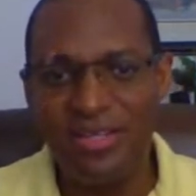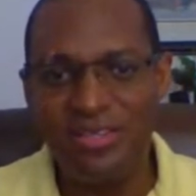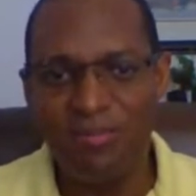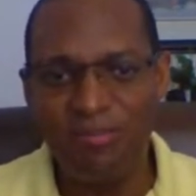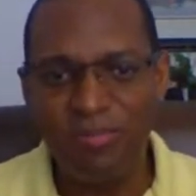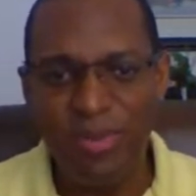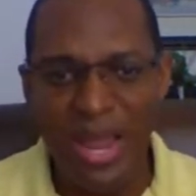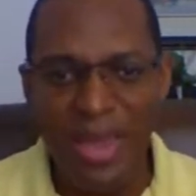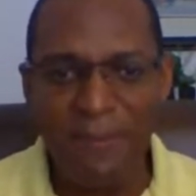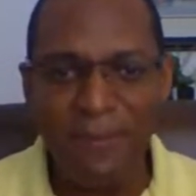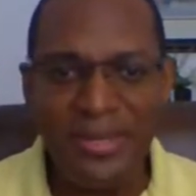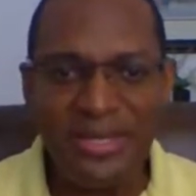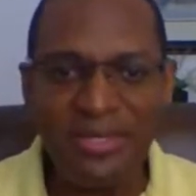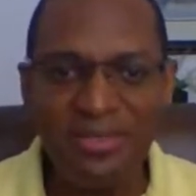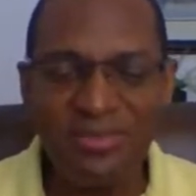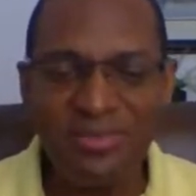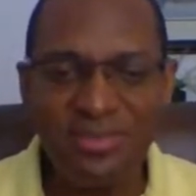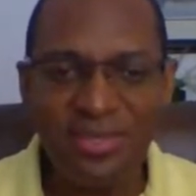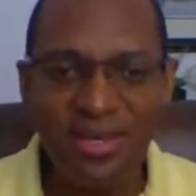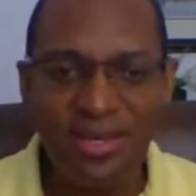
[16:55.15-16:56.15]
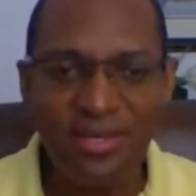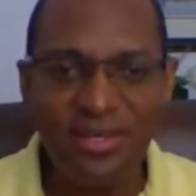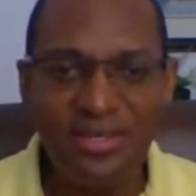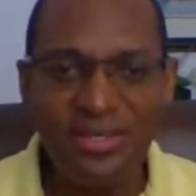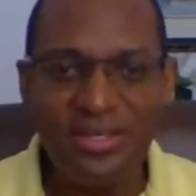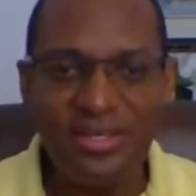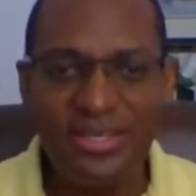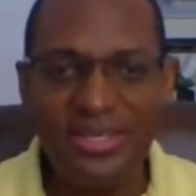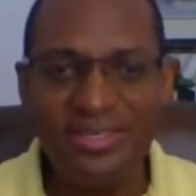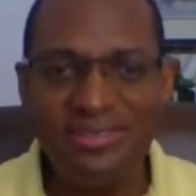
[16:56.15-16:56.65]
The prime
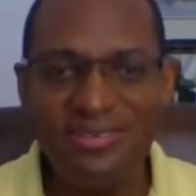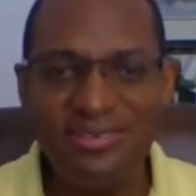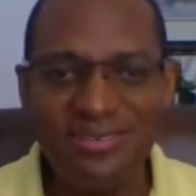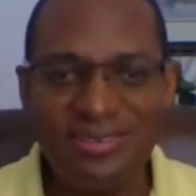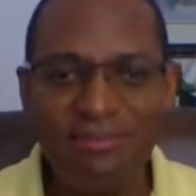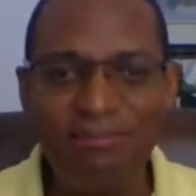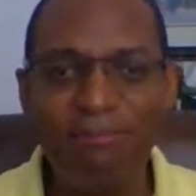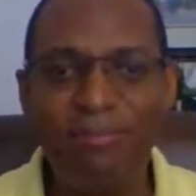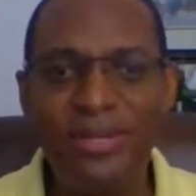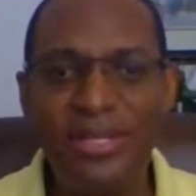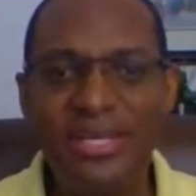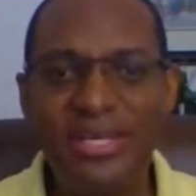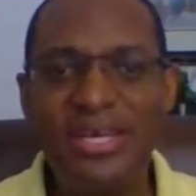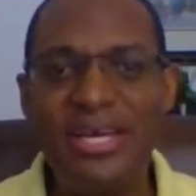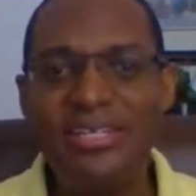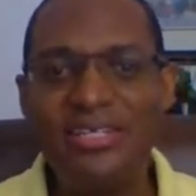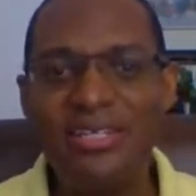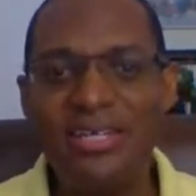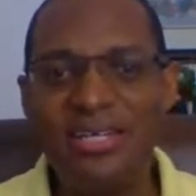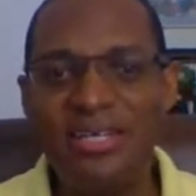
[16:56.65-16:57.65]
minister is simply